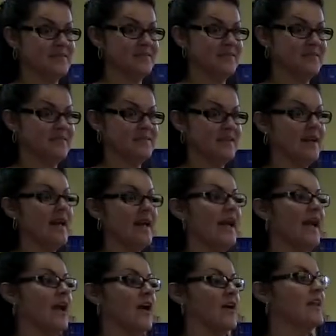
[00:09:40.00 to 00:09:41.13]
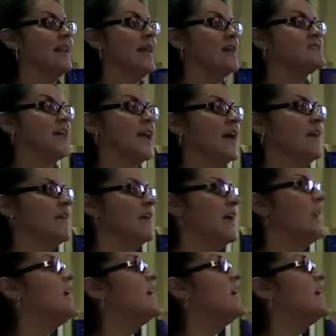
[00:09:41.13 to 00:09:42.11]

Air. Air. It allows air in.